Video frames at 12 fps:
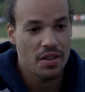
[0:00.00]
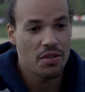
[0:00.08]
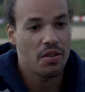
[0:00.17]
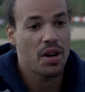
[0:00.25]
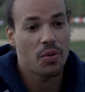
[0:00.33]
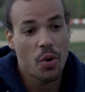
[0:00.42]

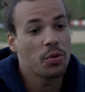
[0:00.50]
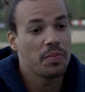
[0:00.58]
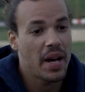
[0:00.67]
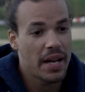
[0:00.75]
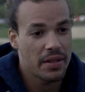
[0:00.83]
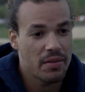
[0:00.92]
you're a road
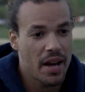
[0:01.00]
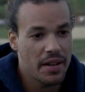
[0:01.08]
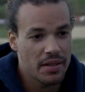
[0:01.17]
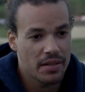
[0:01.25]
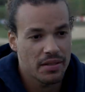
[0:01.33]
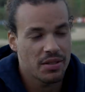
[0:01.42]
bike
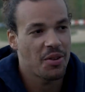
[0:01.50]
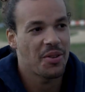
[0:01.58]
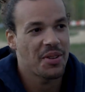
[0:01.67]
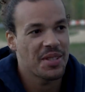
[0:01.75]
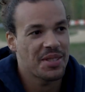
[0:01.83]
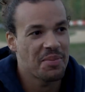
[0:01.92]
rider
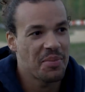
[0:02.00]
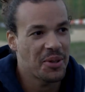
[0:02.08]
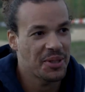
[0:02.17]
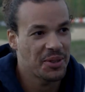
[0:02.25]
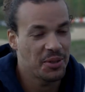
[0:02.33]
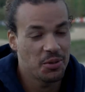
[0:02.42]
so it's
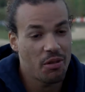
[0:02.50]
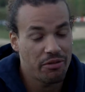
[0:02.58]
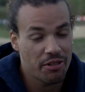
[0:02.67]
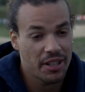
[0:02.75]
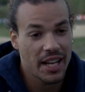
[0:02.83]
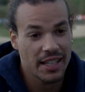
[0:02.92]
important to don't
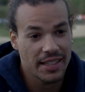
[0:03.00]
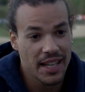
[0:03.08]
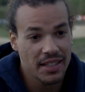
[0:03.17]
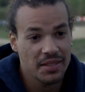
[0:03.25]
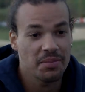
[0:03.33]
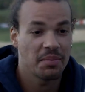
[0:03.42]
forget
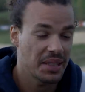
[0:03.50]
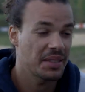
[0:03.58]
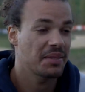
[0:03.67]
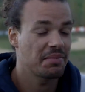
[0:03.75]
that but